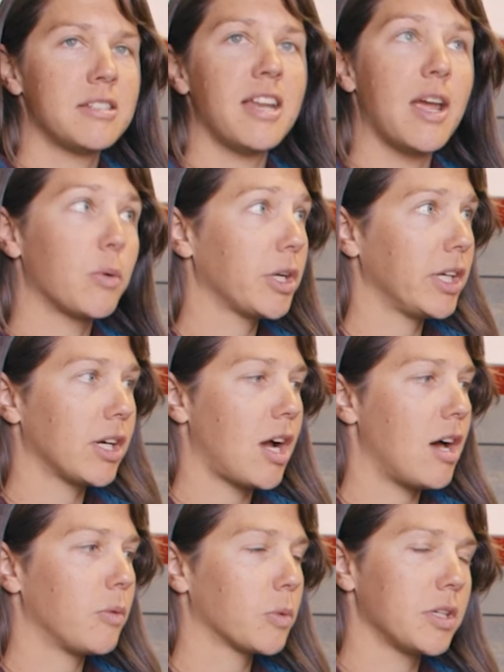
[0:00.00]
Today we're here at
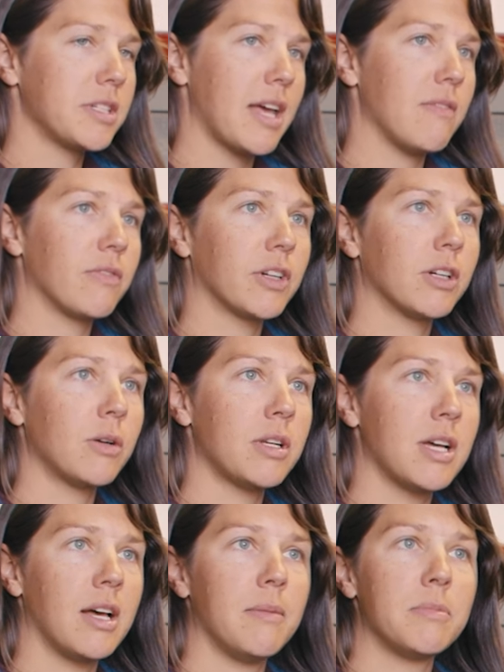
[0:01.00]
OnWard Denver
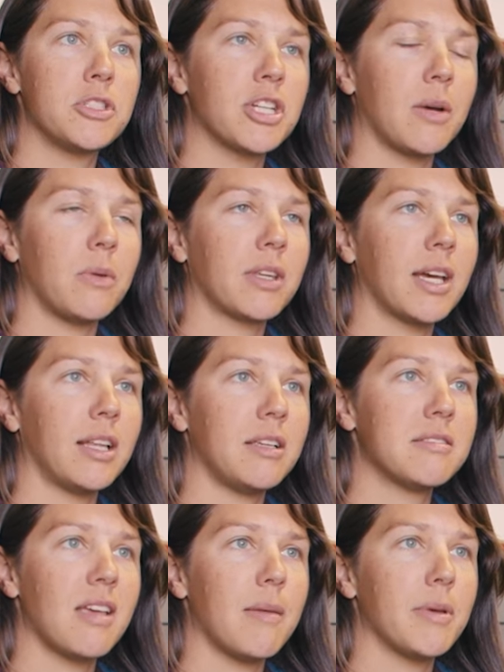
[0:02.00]
to chat with Kelly
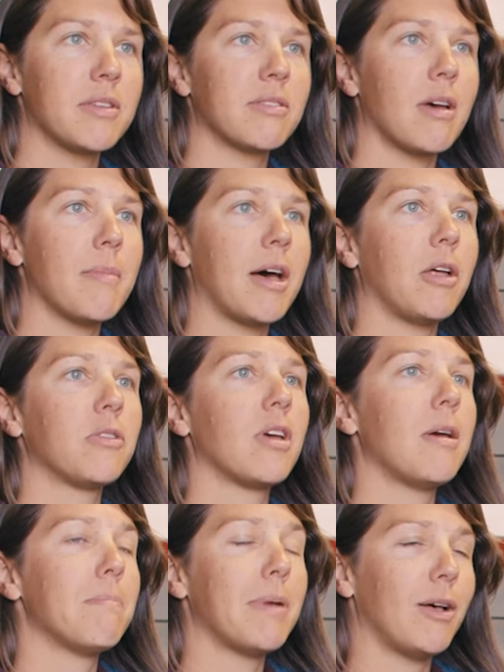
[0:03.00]
Sammis about
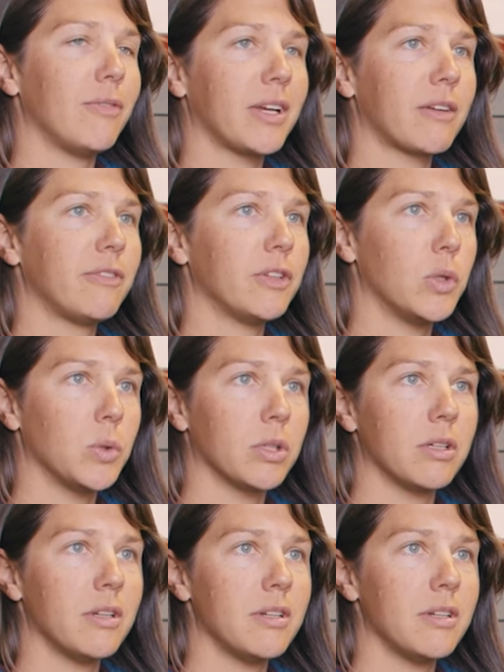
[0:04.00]
pelvic floor